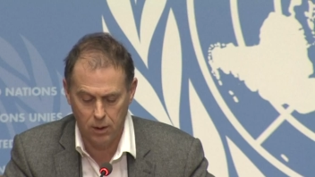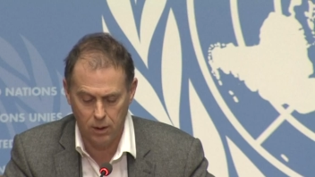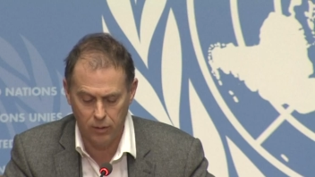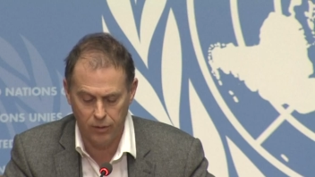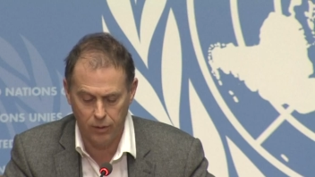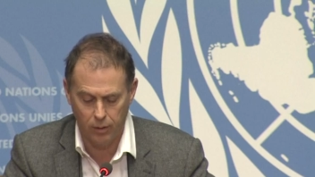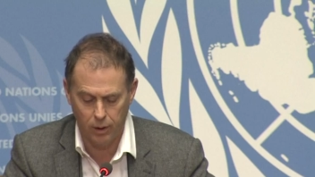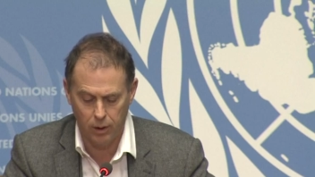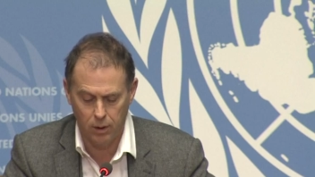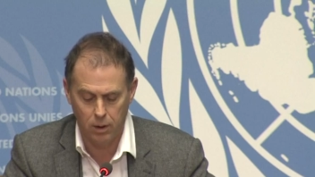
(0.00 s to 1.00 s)
in
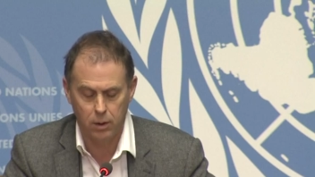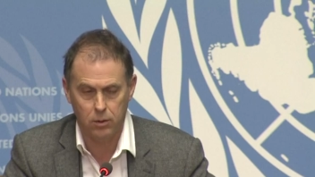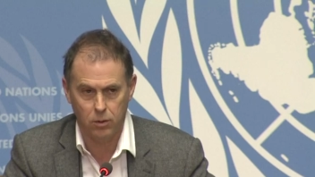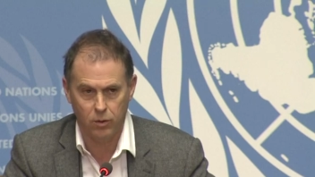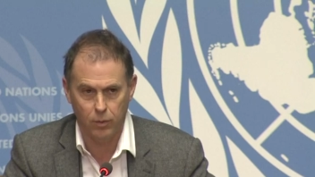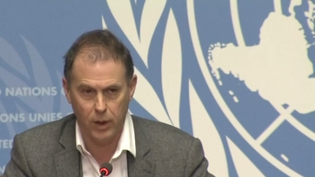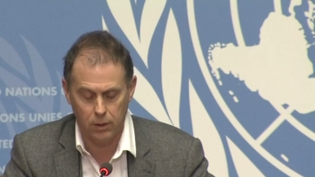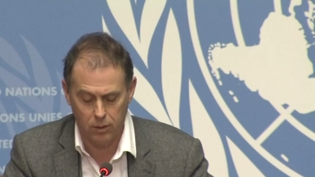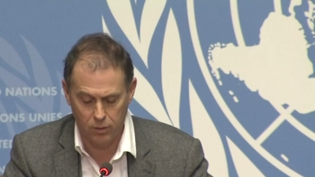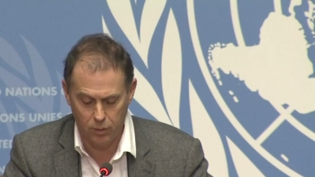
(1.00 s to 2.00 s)
Syria to
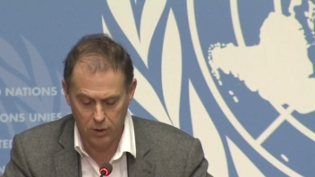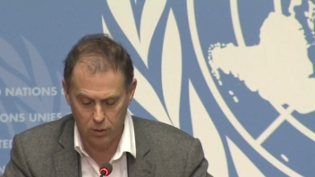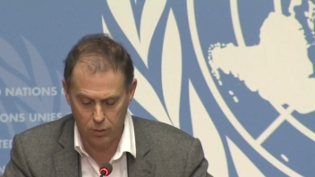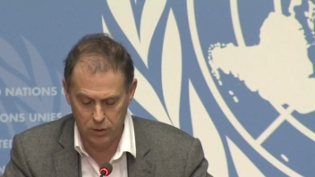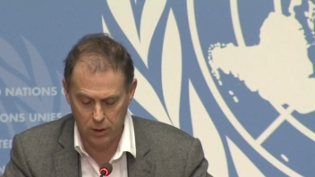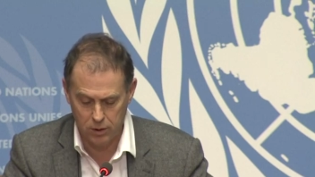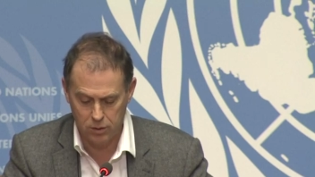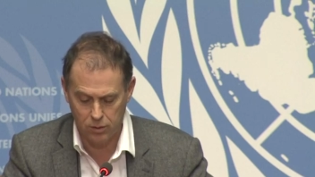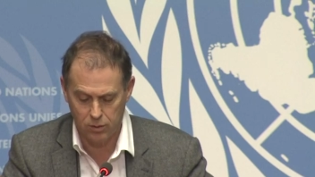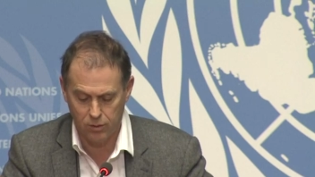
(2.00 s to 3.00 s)
respect the special
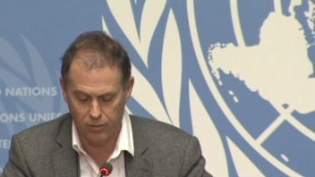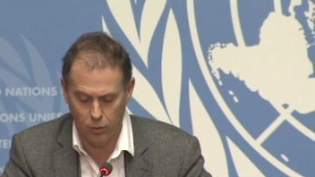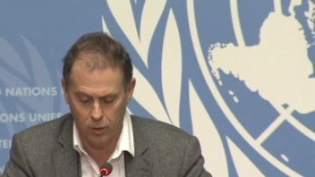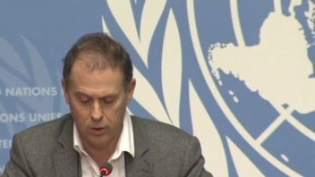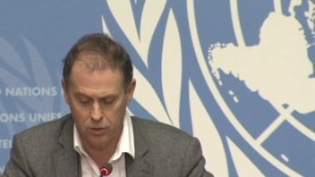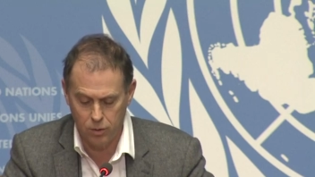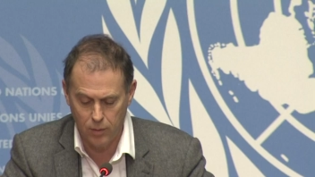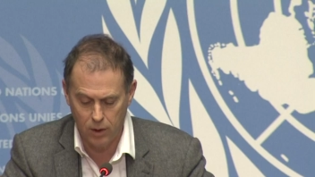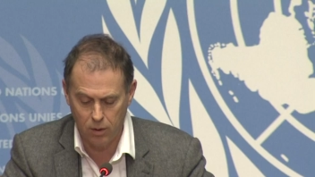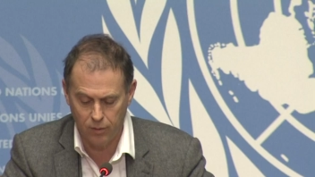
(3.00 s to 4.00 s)
protections afforded to
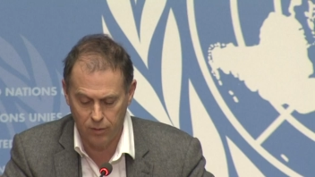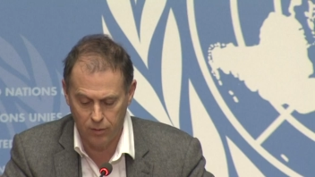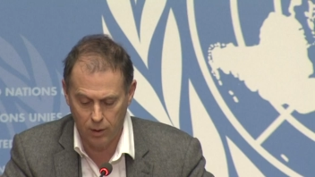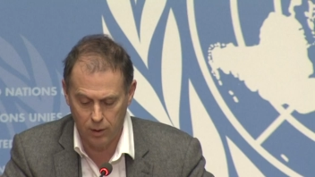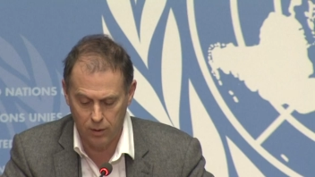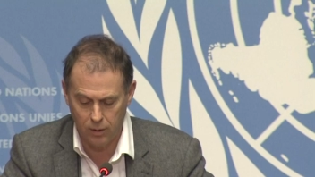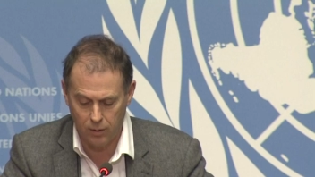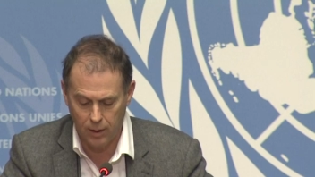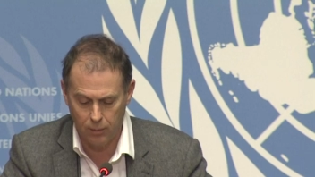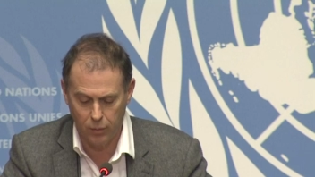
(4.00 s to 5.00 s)
medical
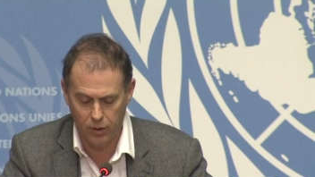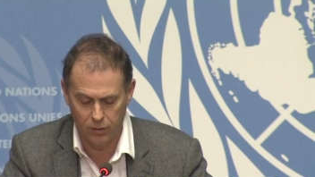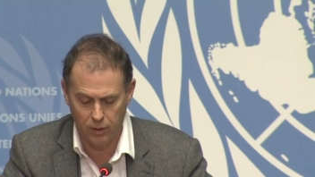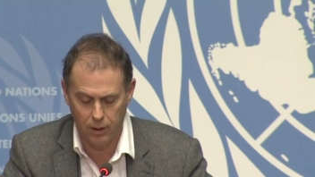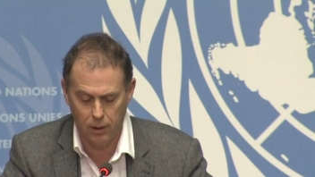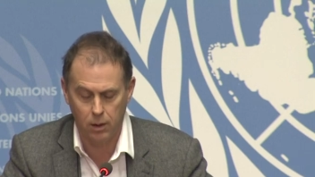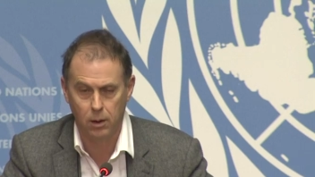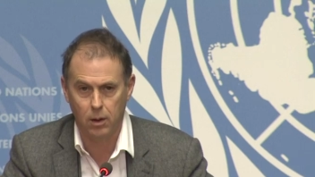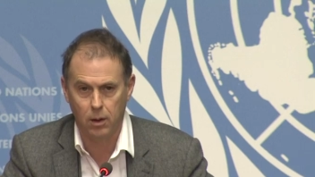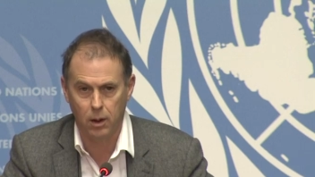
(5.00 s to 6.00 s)
facilities and personnel
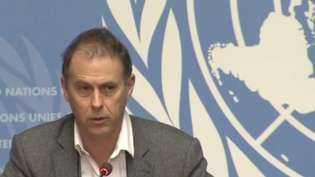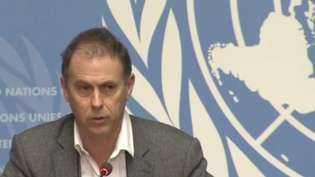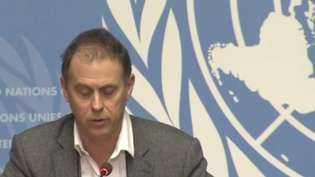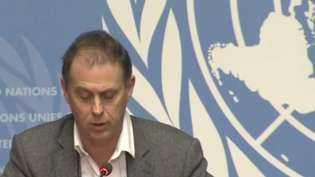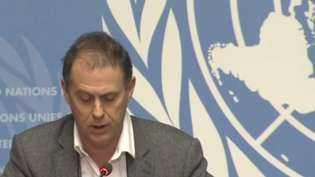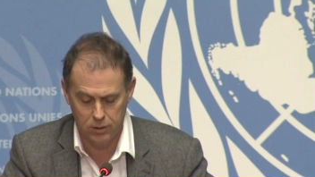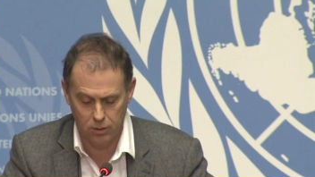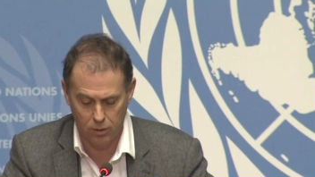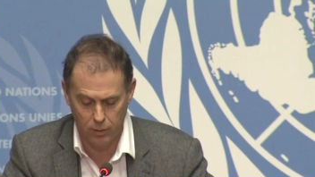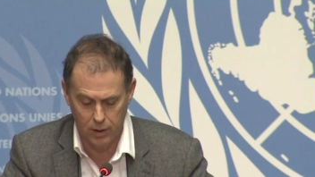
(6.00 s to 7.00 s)
under
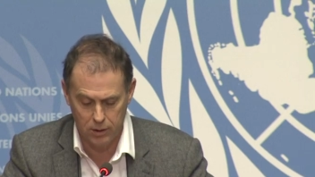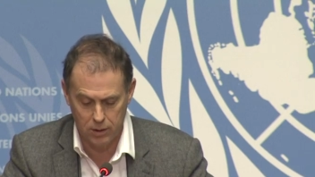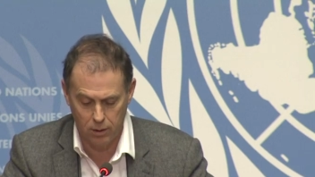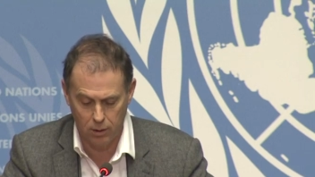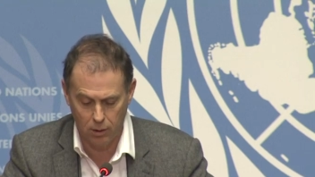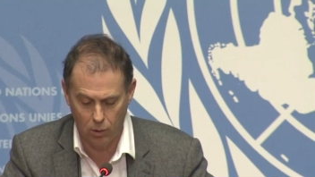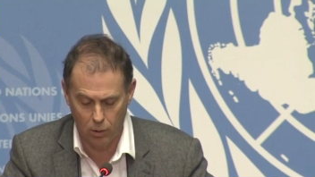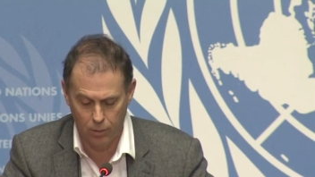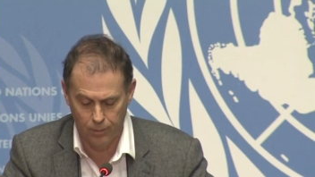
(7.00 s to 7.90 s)
international humanitarian law.